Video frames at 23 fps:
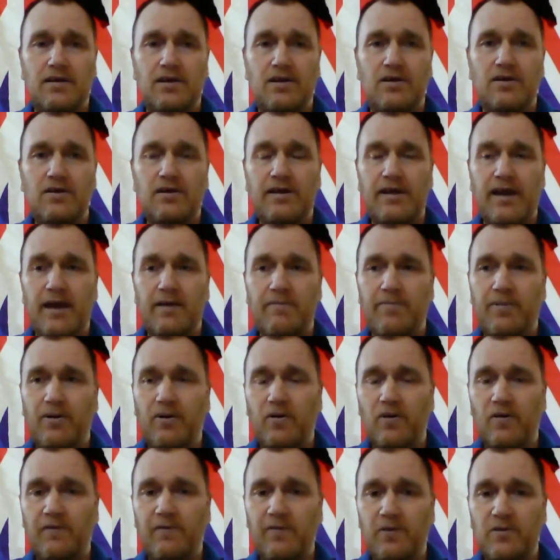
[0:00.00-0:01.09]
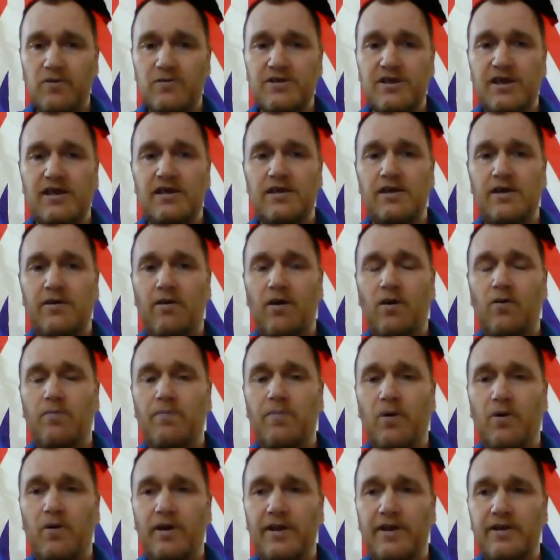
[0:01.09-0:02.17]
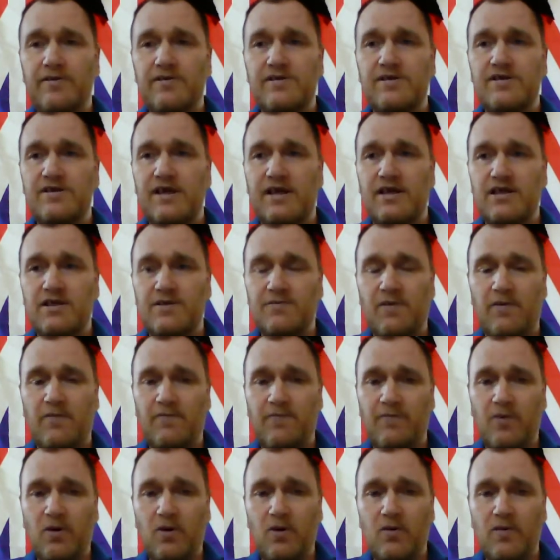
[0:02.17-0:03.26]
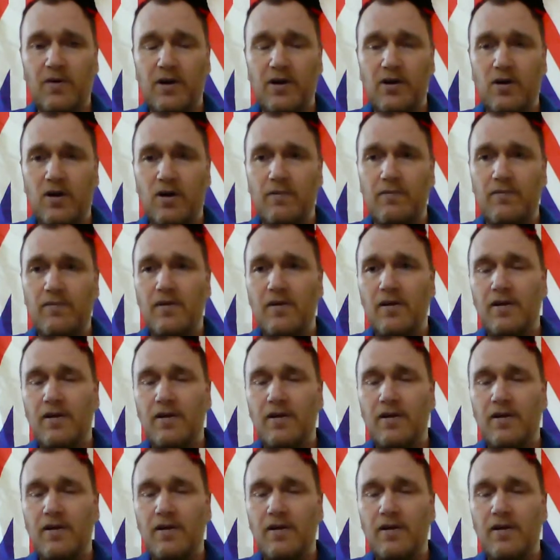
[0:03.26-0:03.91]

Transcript: Look at that poor 14-year-old boy who's 6'4" and got